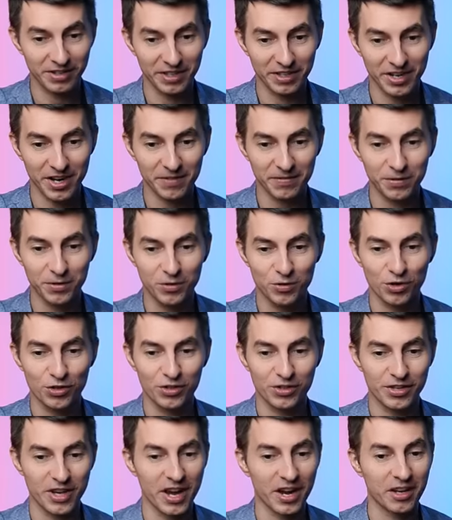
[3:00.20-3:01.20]
enough, you
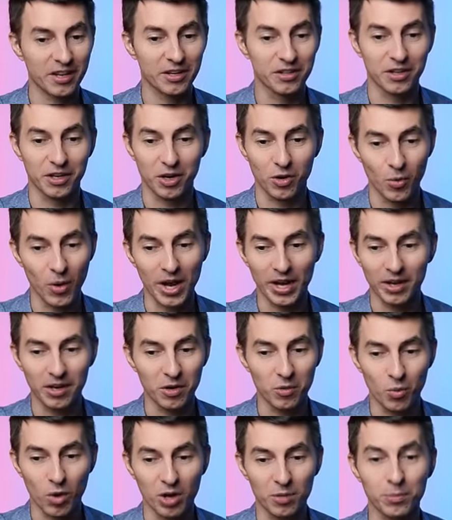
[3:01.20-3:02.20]
just sack the queen
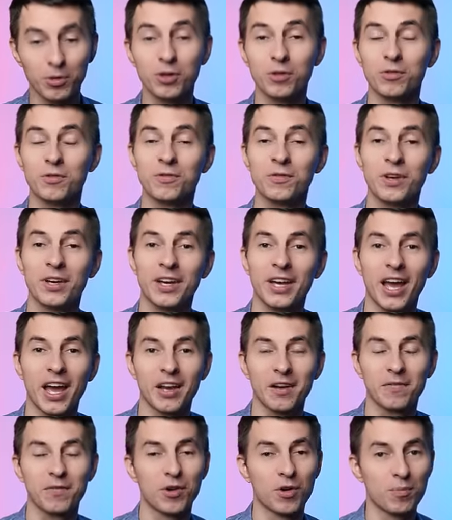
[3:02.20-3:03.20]
in one move,
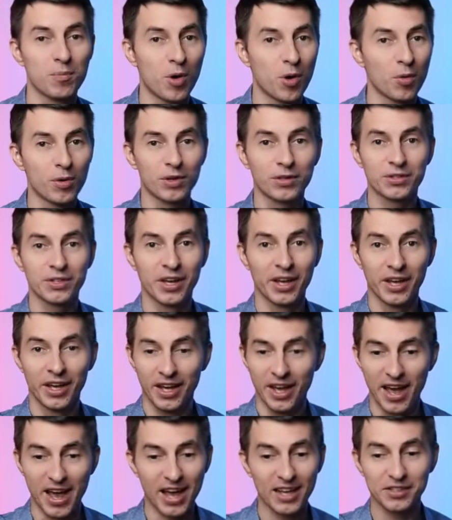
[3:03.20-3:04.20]
and if your opponent
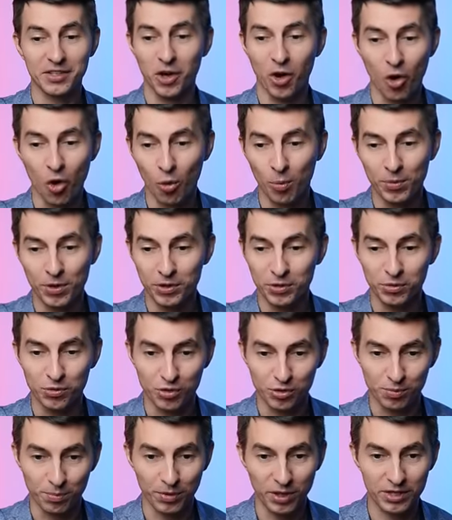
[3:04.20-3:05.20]
has a hope that you
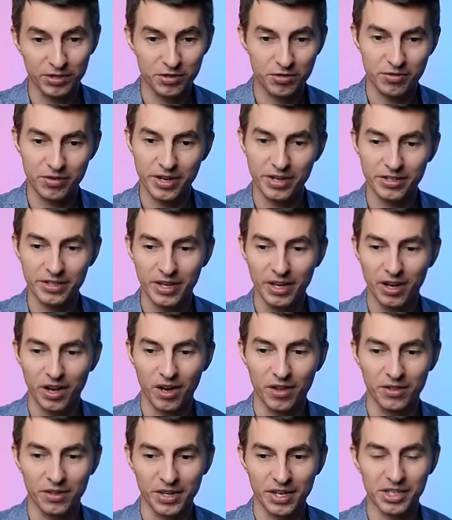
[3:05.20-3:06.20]
just blundered it,
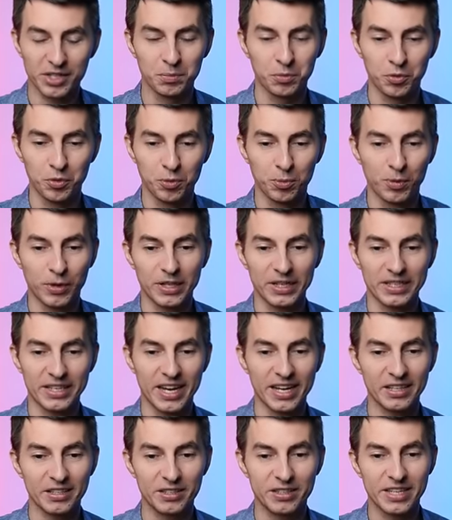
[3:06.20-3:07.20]
on the next move you play
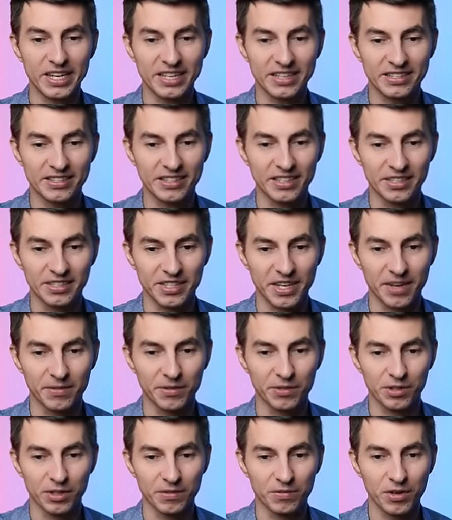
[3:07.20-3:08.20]
knight takes c7,
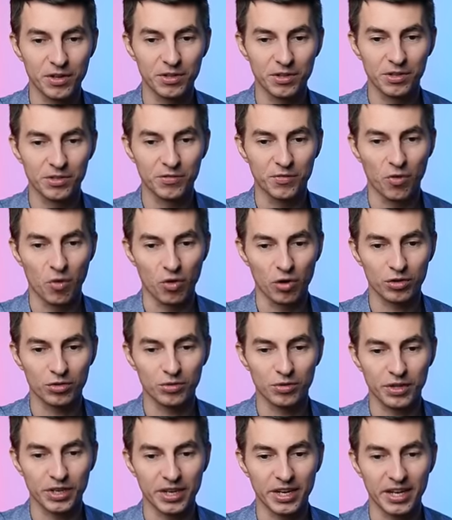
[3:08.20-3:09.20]
delivering this fork to
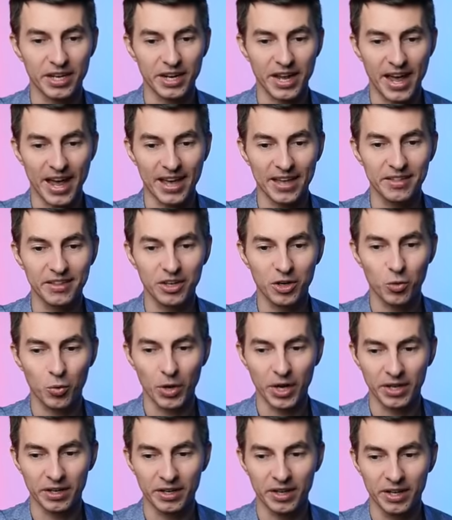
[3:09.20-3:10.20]
the king and the
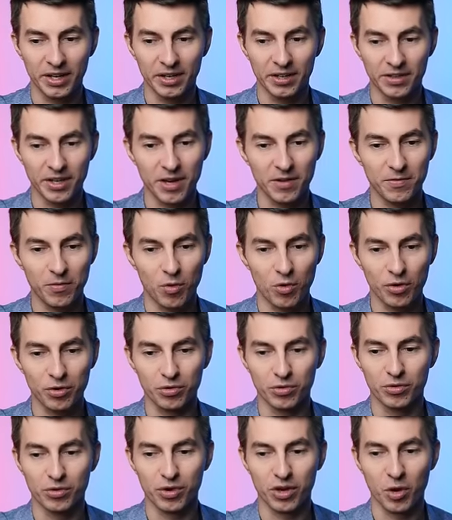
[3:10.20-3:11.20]
queen. Therefore,
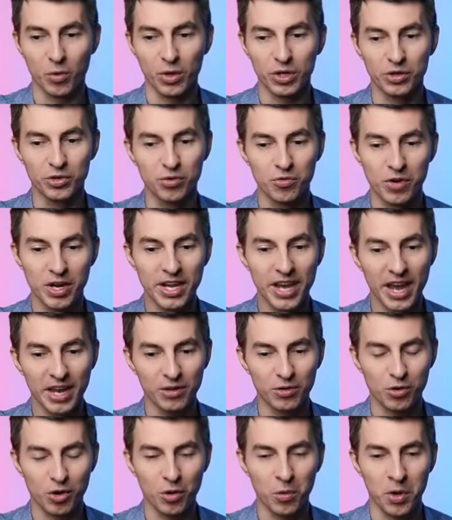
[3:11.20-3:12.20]
you're going to regain
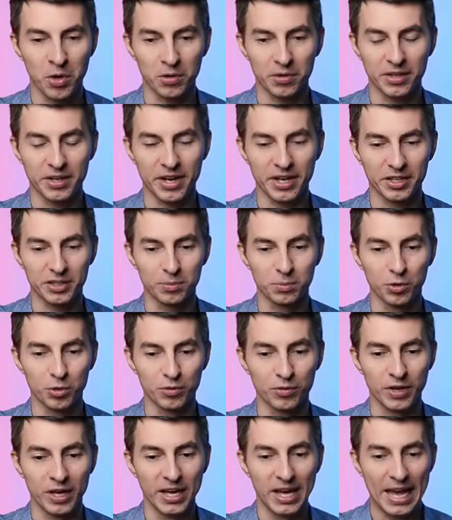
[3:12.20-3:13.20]
your queen on the next
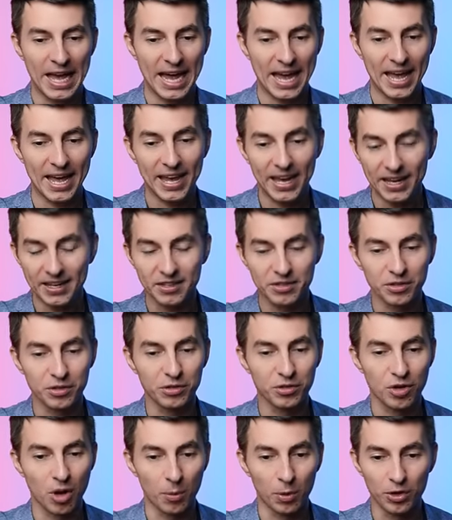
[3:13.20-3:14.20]
move, and you
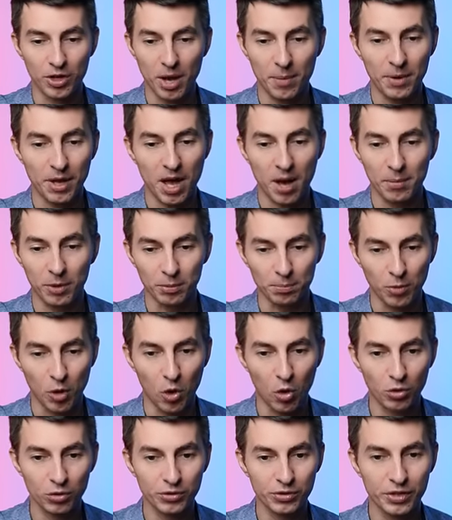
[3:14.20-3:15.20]
gobbled up a couple
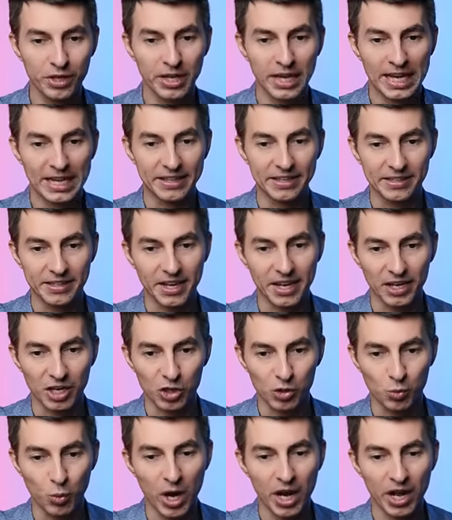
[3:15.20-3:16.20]
pawns. This king
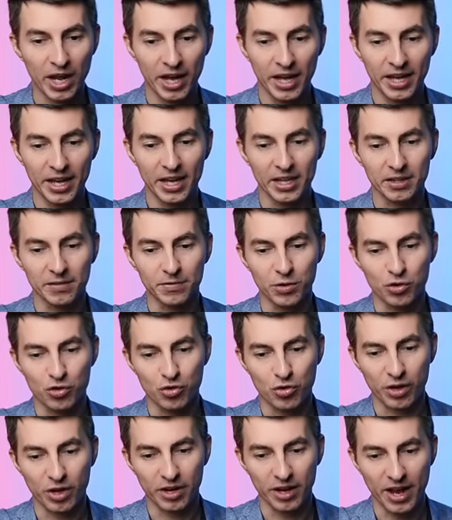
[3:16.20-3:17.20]
is weak. In the
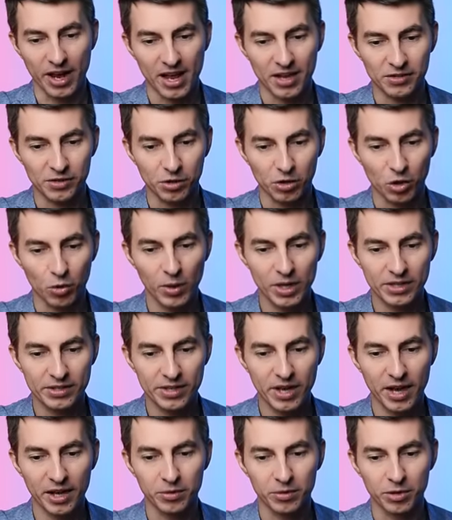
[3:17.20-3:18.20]
future, you can castle
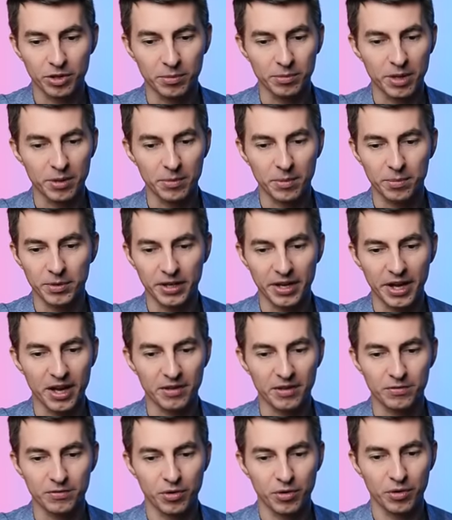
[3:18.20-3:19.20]
queenside, you can maybe play
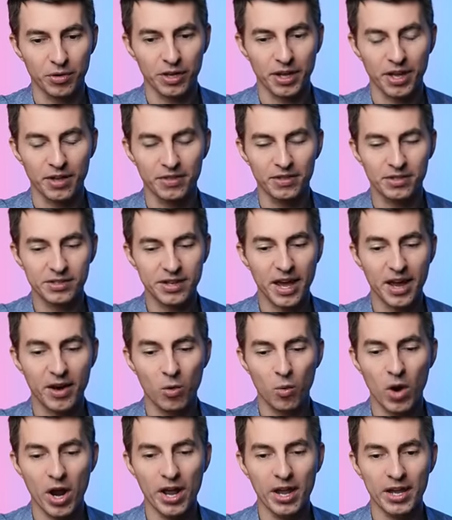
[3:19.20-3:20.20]
f3 to kick this knight
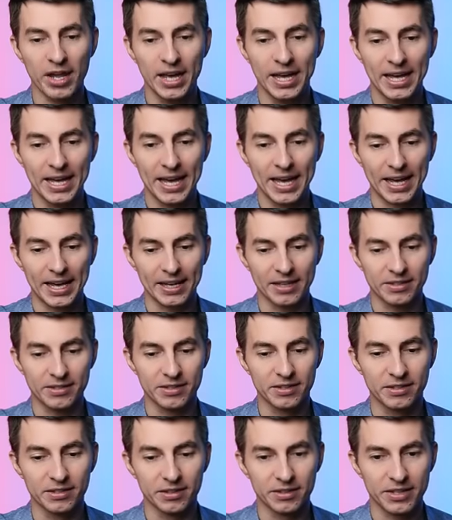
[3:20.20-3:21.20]
away, and
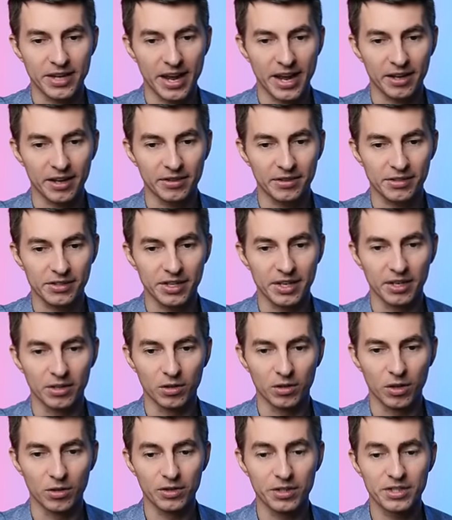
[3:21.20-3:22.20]
still attack this king
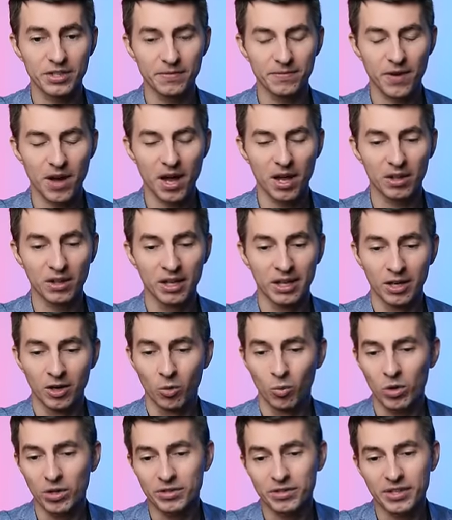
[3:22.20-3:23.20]
along the d-file.
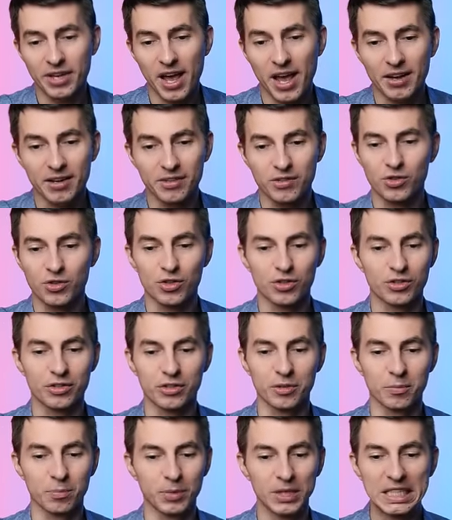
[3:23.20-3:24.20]
Once again, it's just a
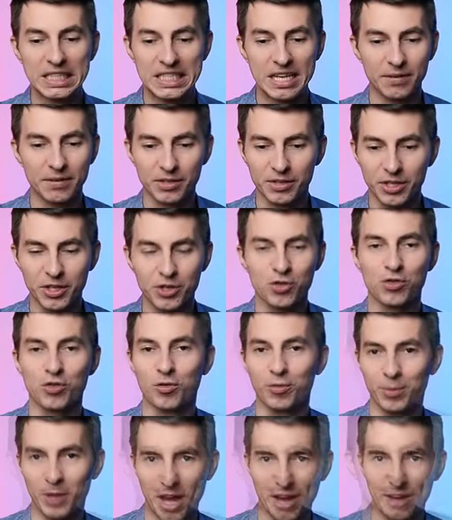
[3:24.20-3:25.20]
complete devastation
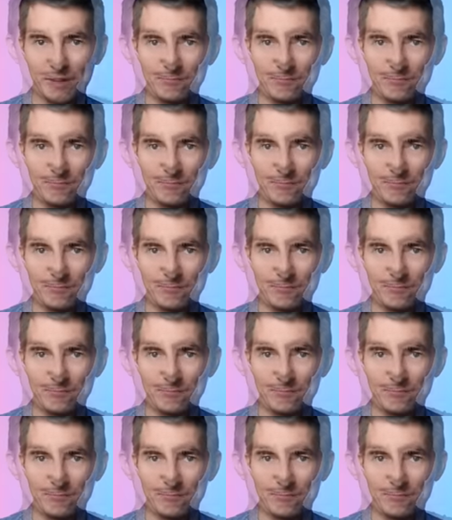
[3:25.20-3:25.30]
of black.